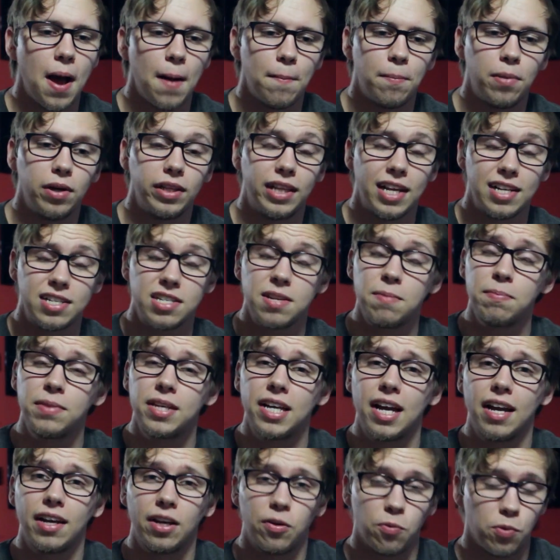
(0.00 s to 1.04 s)
But that's something
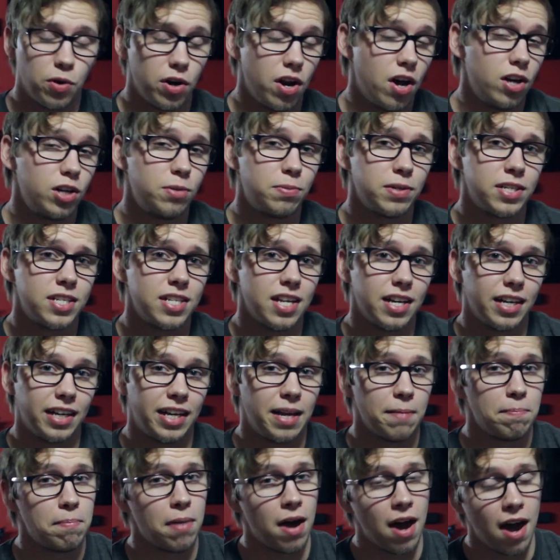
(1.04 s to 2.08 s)
I can 100%
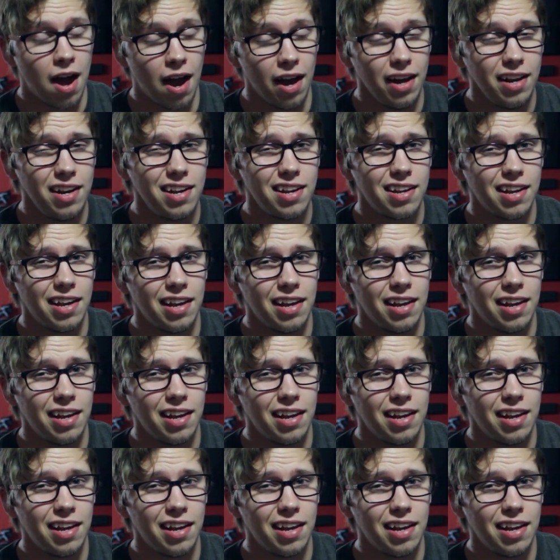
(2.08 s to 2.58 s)
get behind,